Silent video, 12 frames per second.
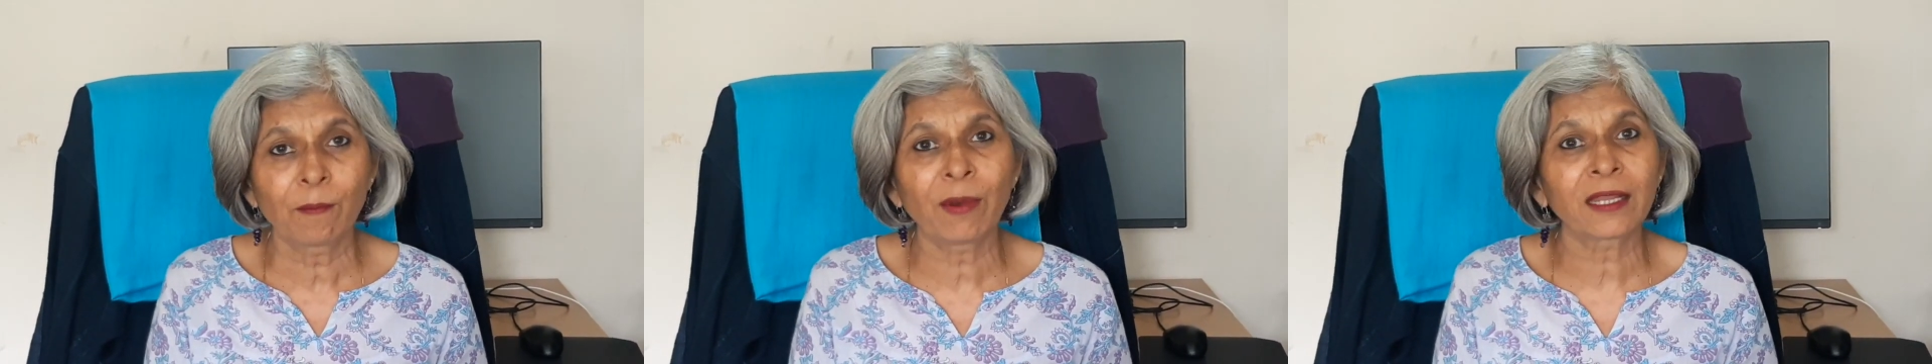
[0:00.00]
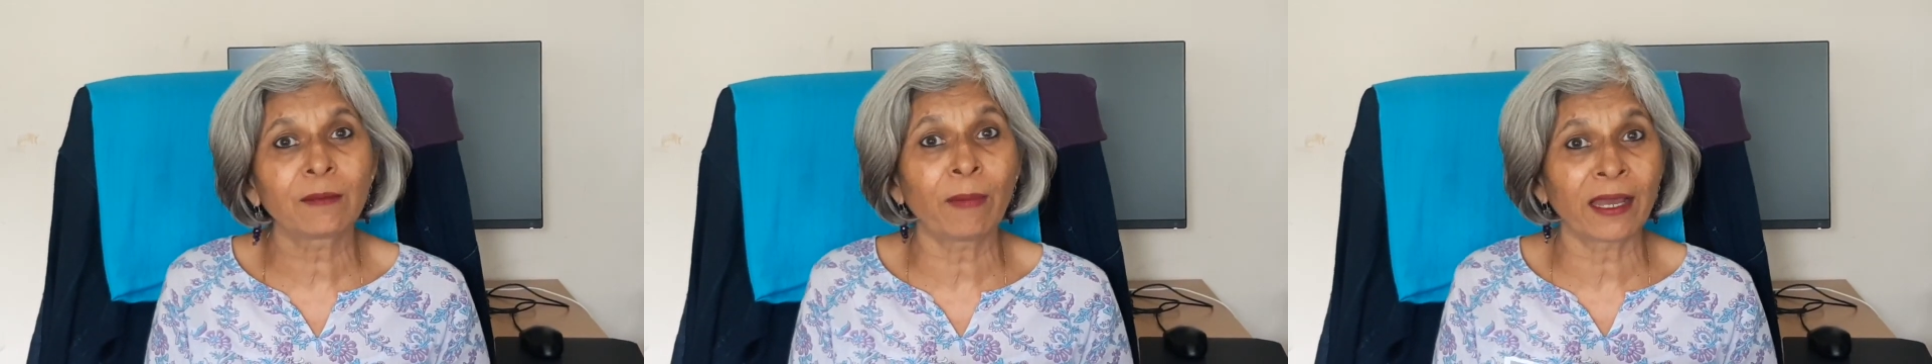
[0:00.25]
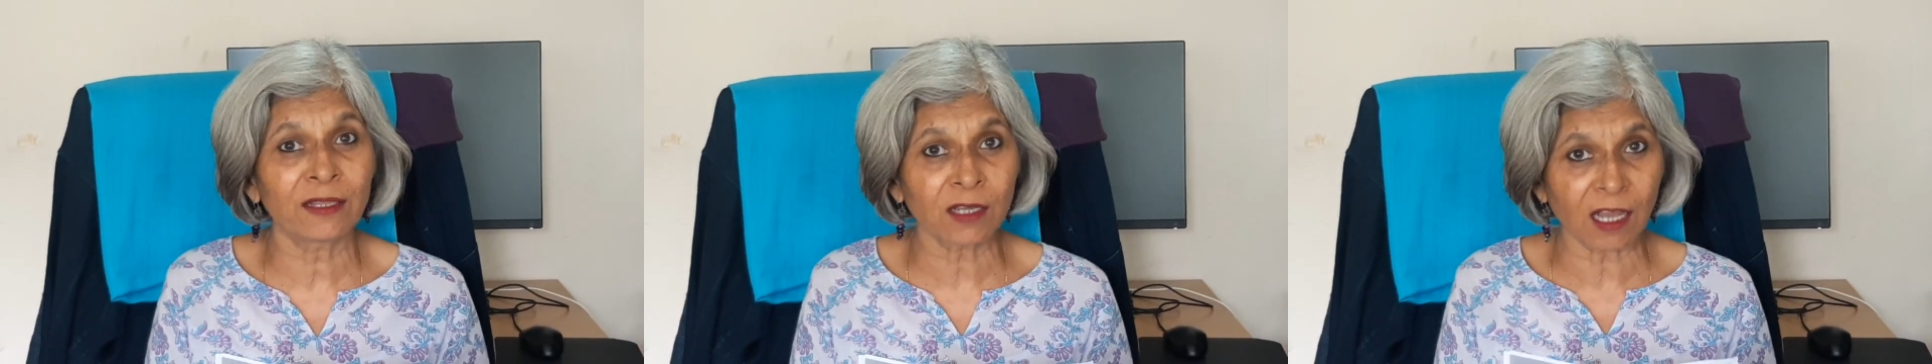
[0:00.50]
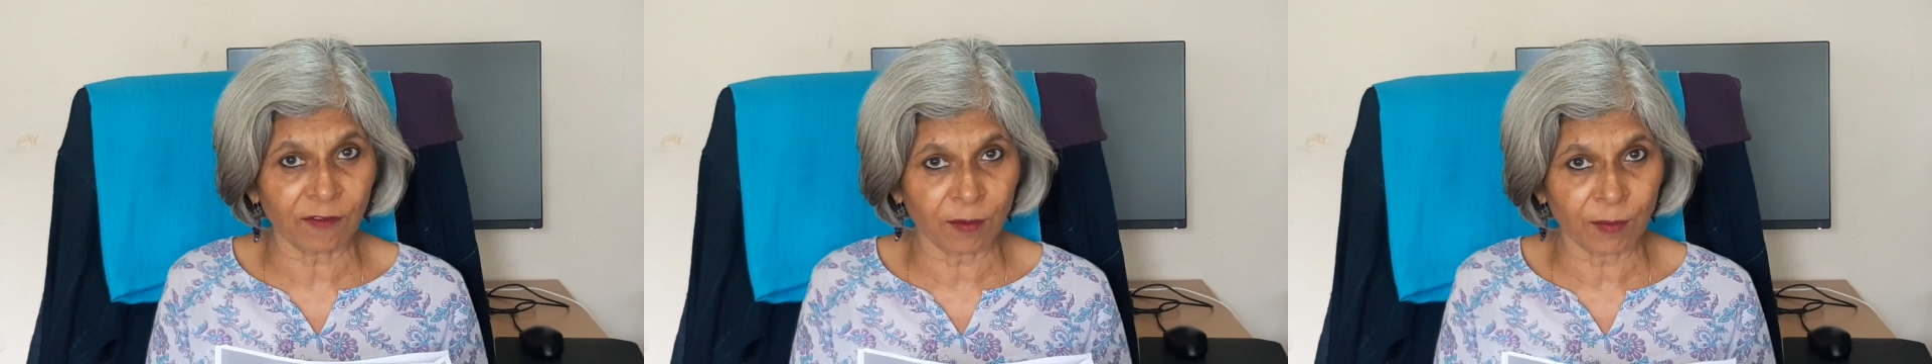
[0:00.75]
but by the
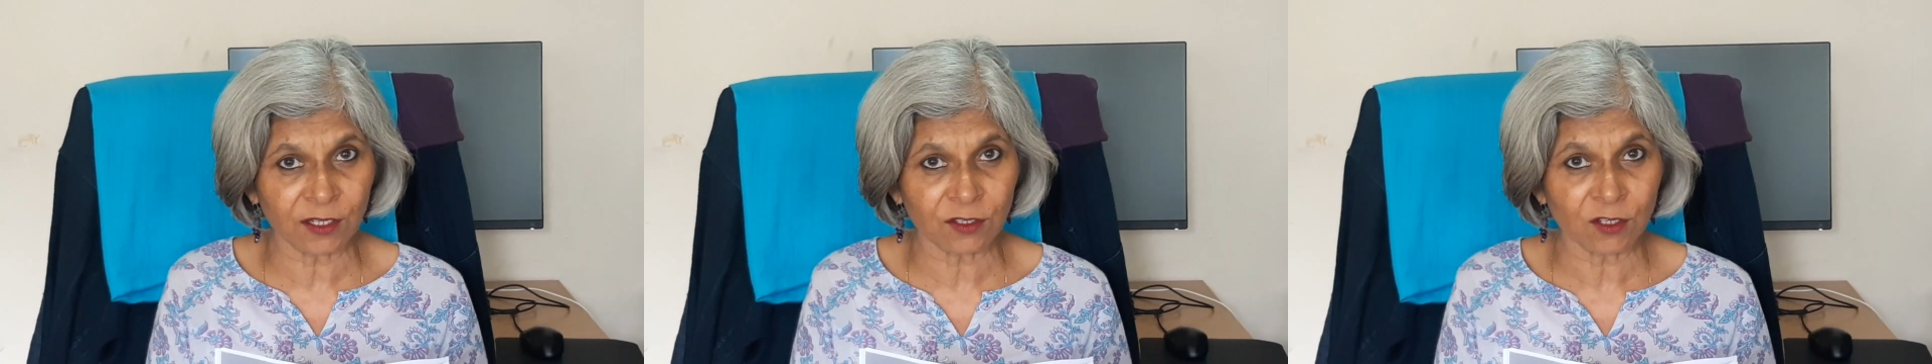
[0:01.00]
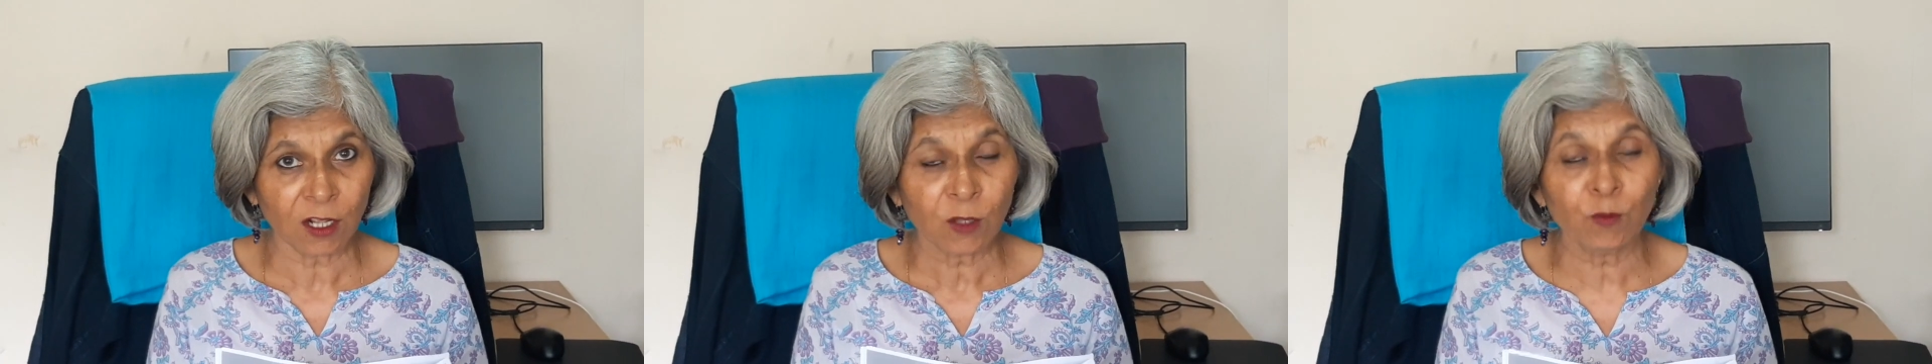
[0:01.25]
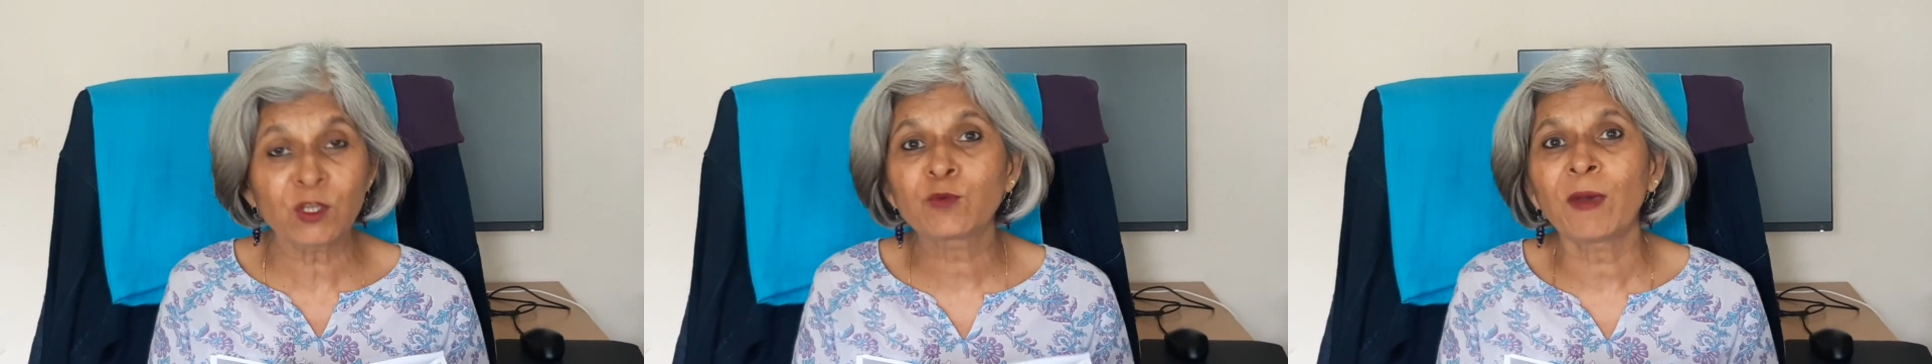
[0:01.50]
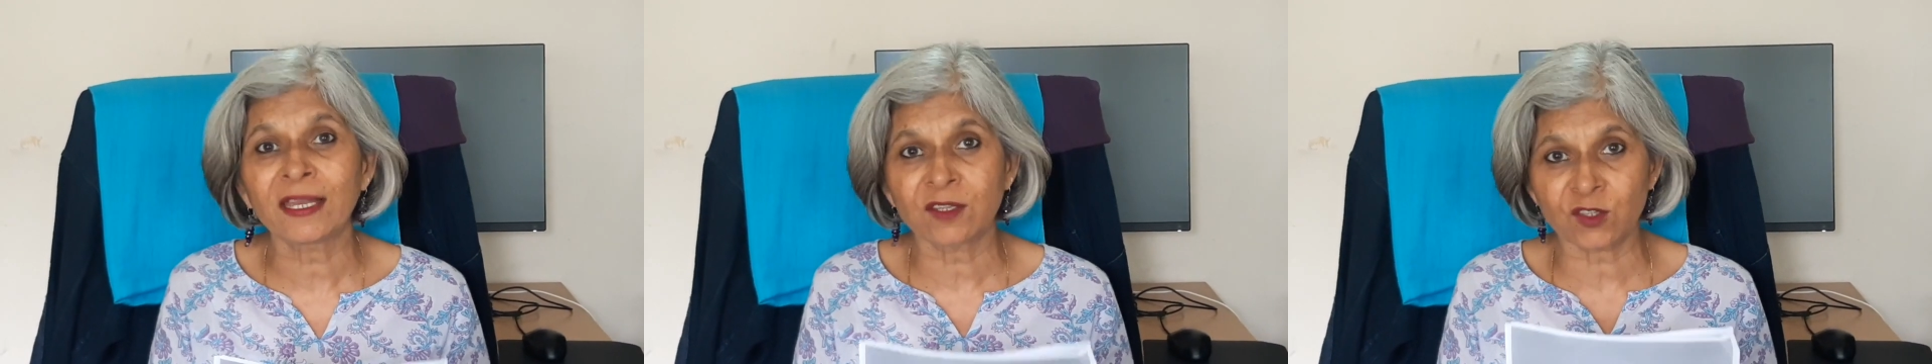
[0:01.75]
government, which
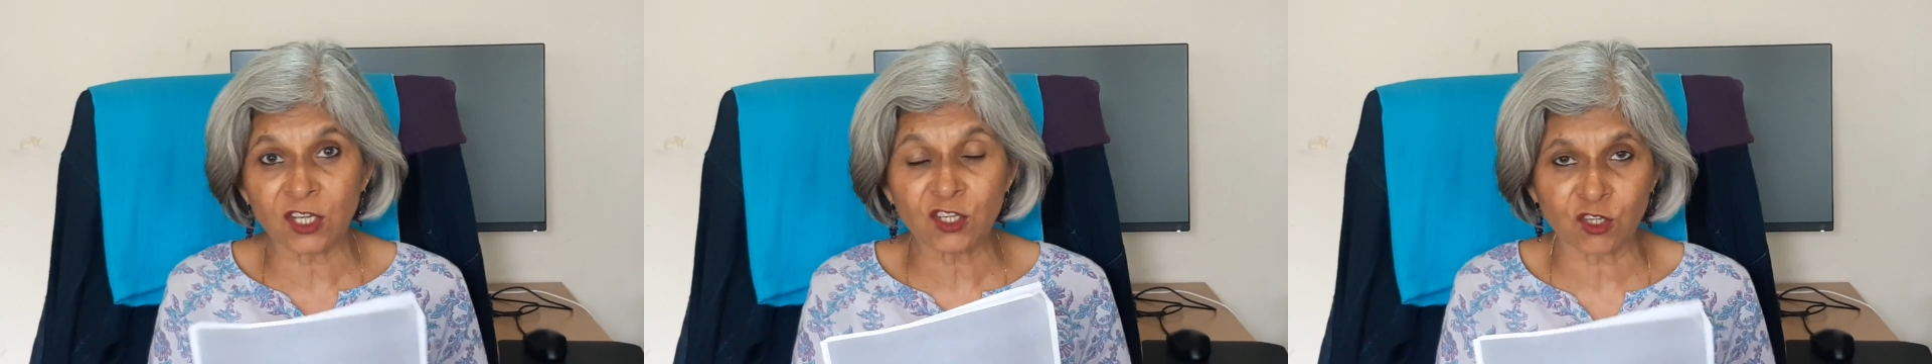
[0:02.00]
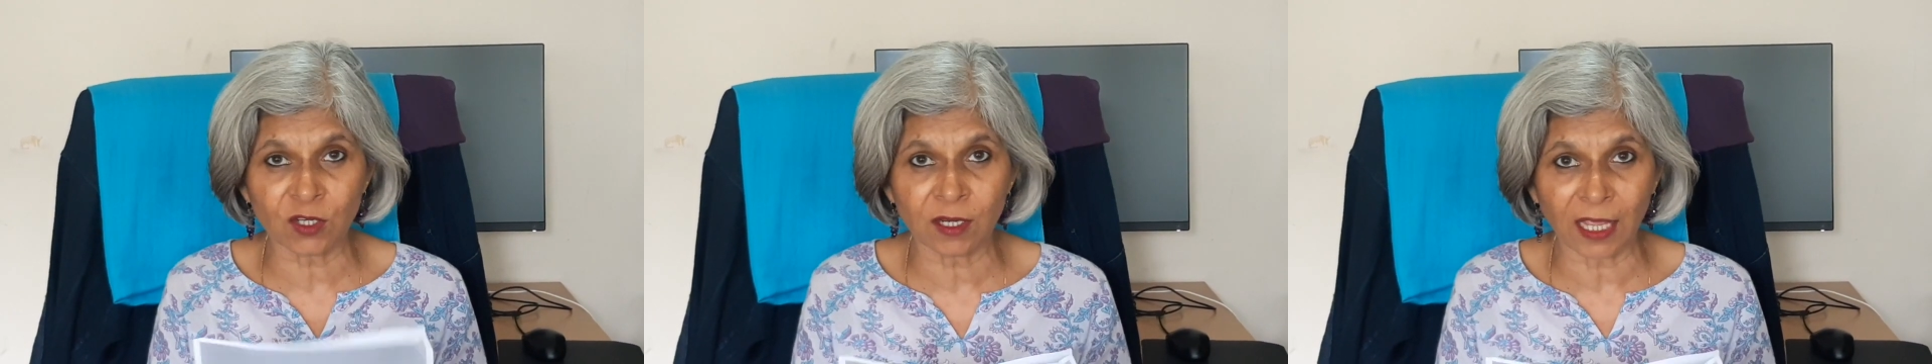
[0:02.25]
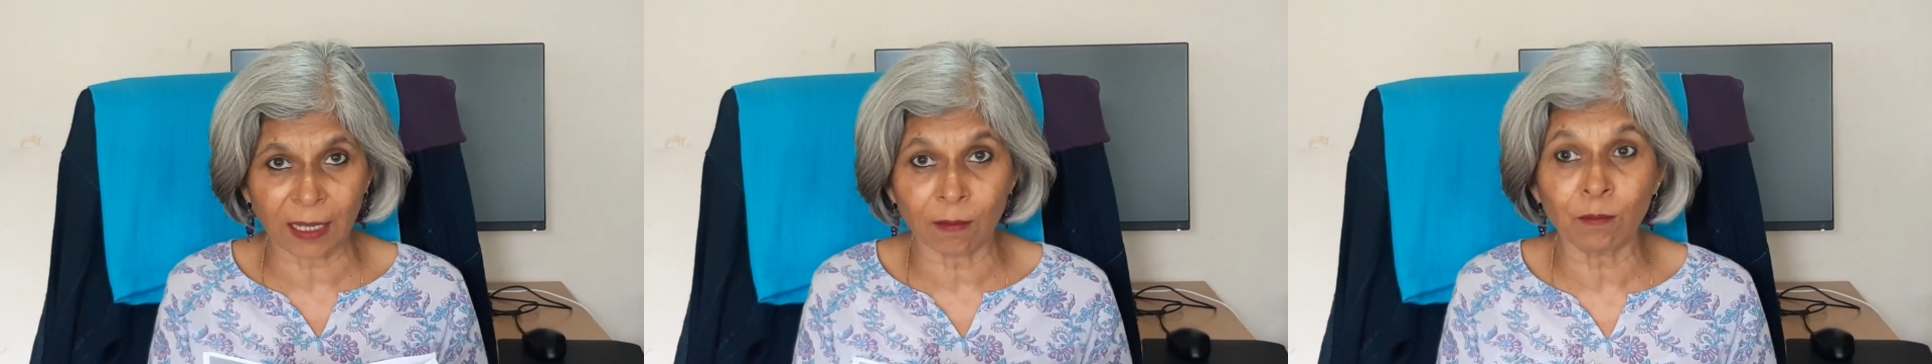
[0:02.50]
by extension